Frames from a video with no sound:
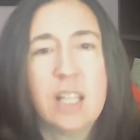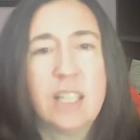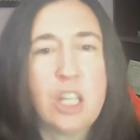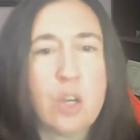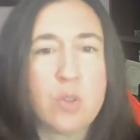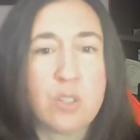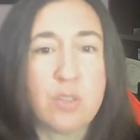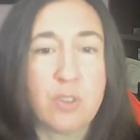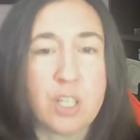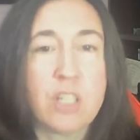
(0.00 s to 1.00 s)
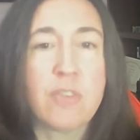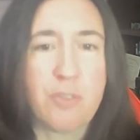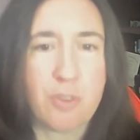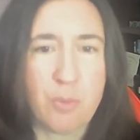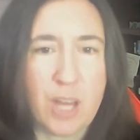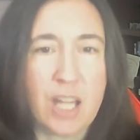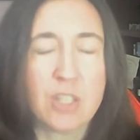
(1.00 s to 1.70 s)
Leo's very different from that.